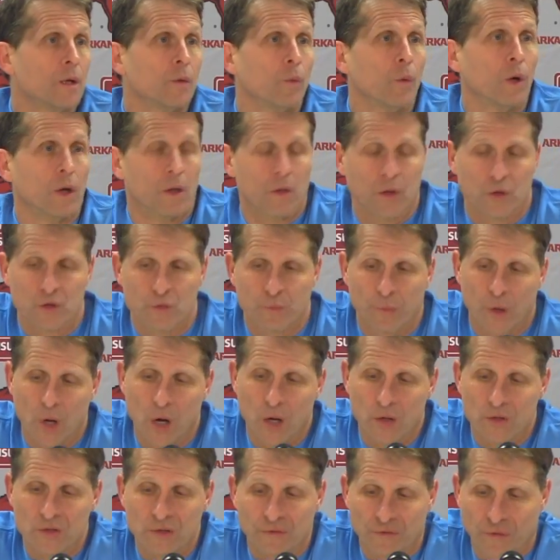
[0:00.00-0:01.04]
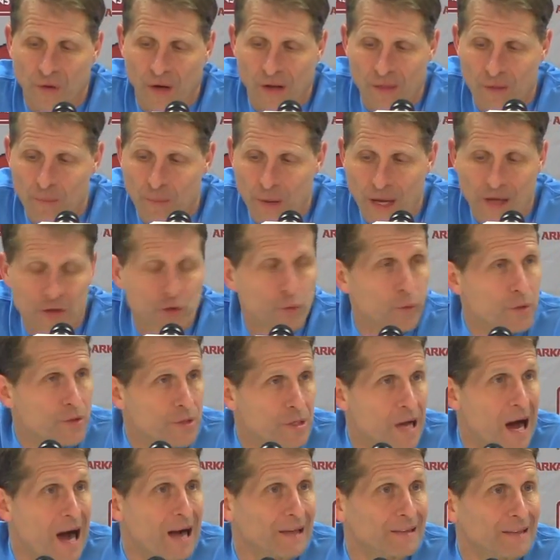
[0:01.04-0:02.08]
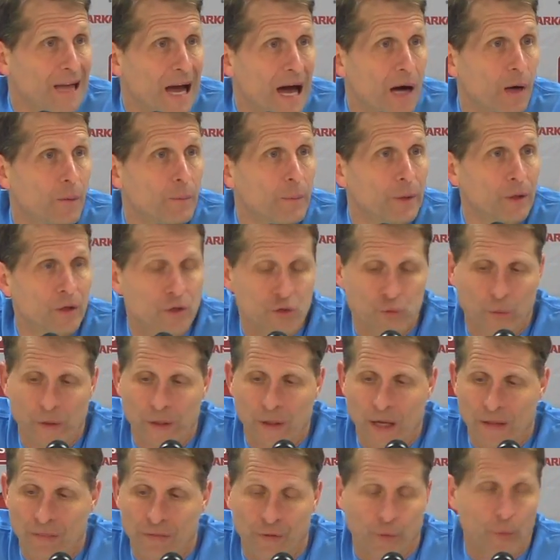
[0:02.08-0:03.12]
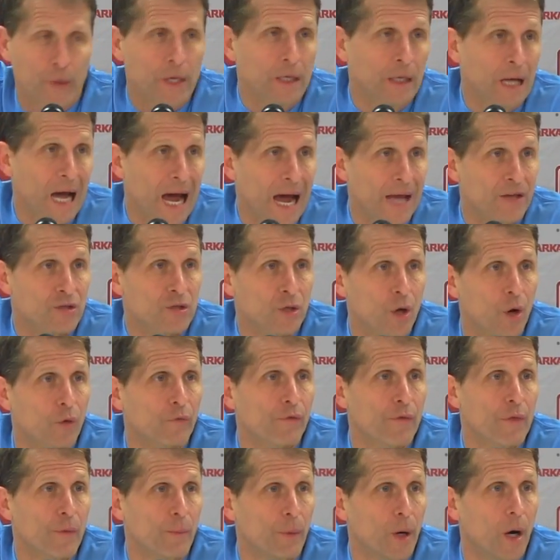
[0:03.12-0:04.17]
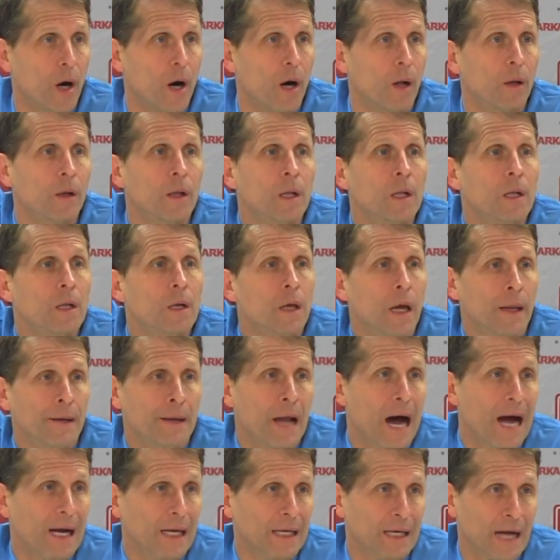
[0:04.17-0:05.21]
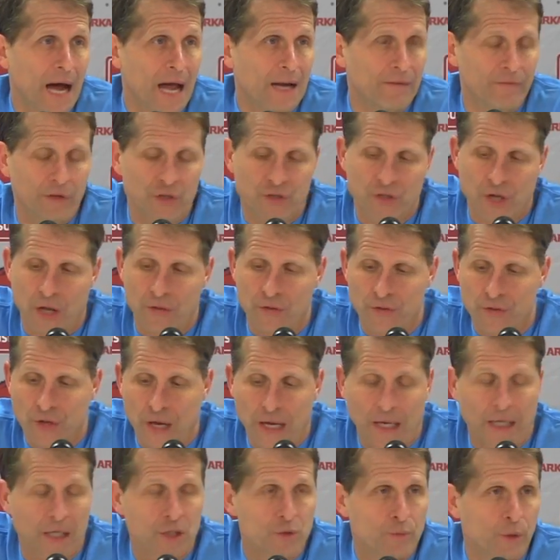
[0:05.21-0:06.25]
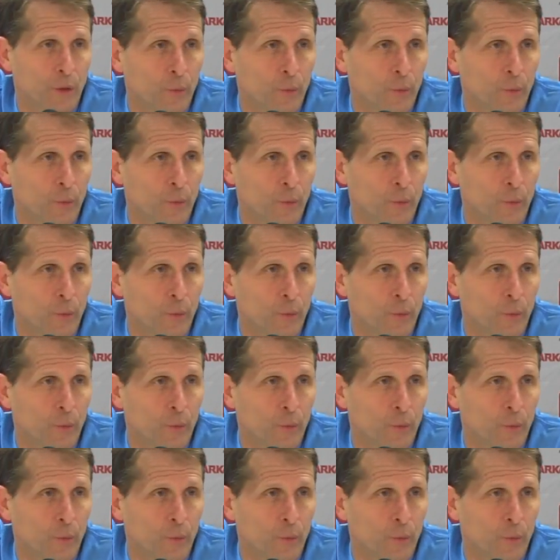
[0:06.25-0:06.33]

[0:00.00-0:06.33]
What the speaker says: One of those balls in front of the bench was knocked out because we had three guys go for the ball and knock it out of each other's hands.